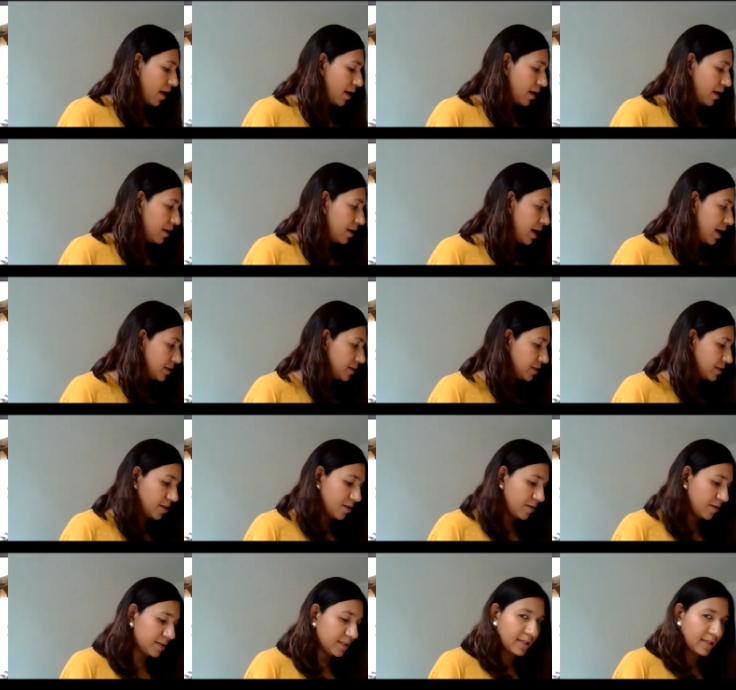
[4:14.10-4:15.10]
Let's
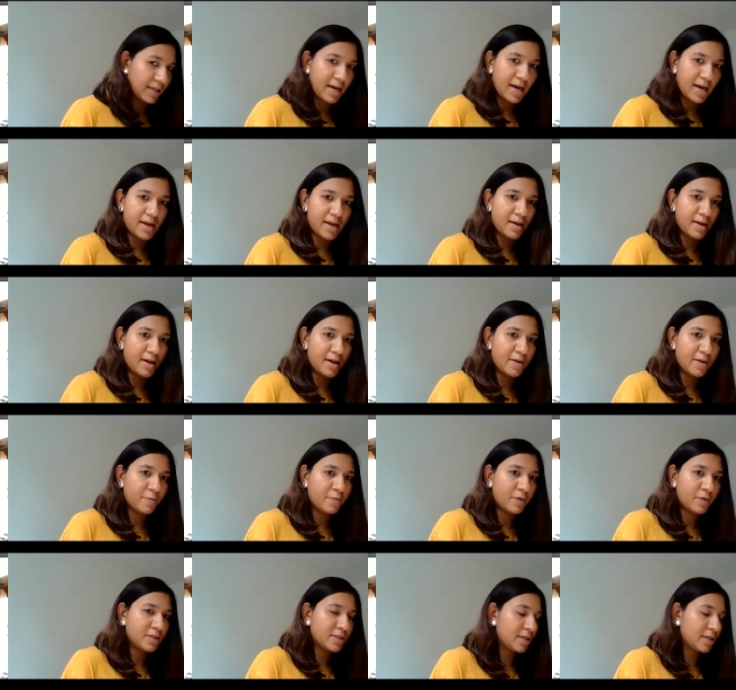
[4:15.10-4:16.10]
do this again. I
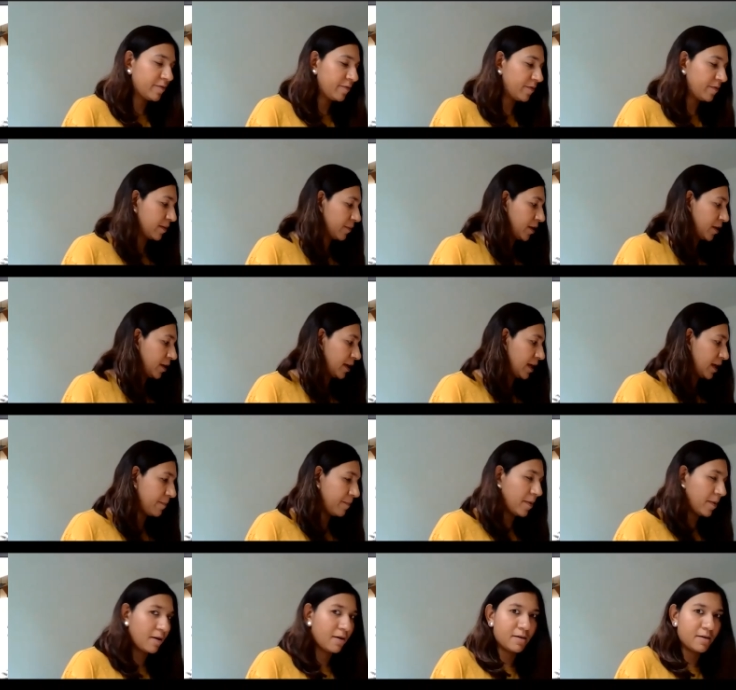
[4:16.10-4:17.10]
wonder if I'm going to get
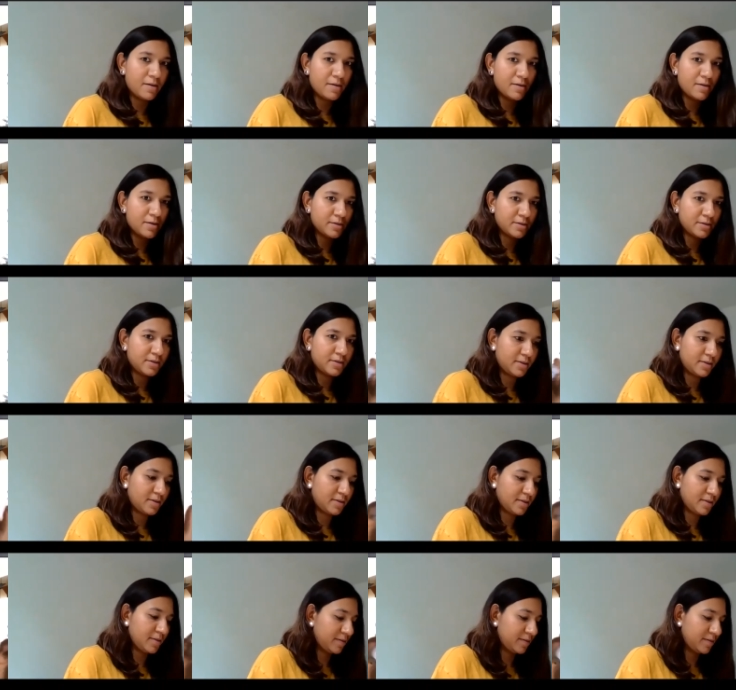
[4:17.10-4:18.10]

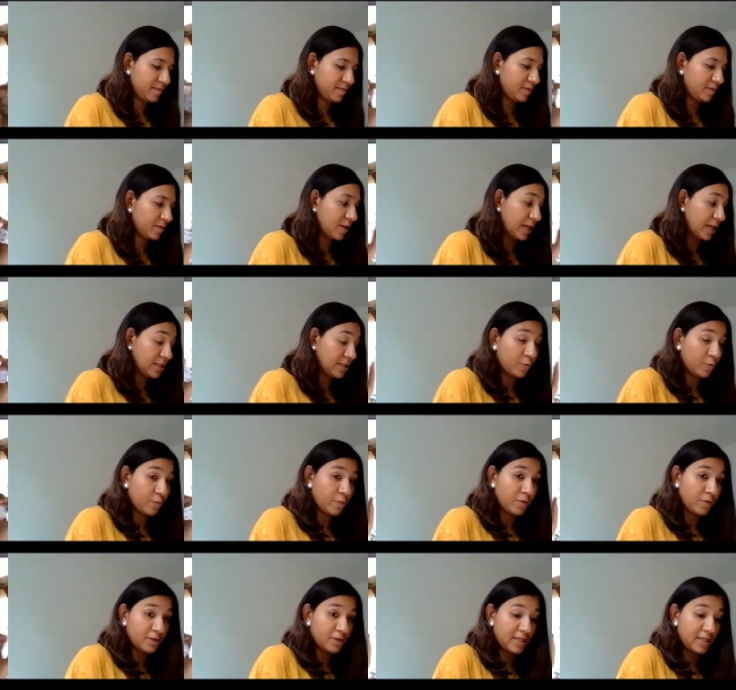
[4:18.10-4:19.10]
past or get to
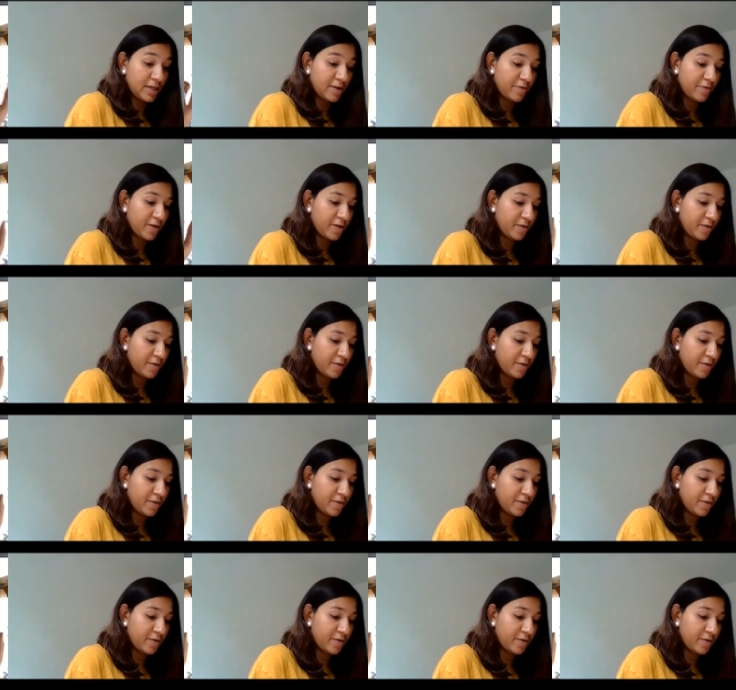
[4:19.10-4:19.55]
0.